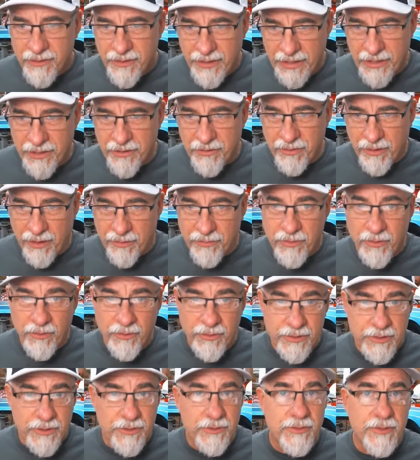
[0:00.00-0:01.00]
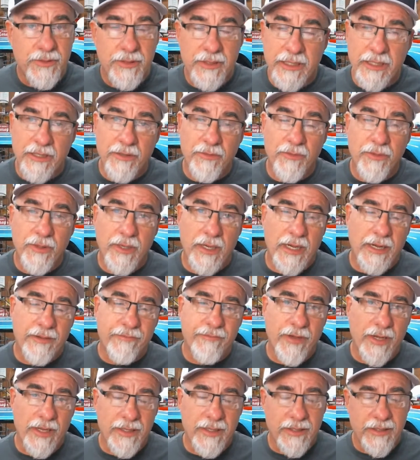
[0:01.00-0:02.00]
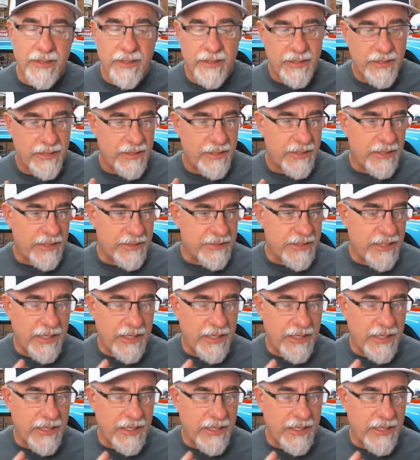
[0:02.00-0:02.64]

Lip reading: Thank you. I'm going to, I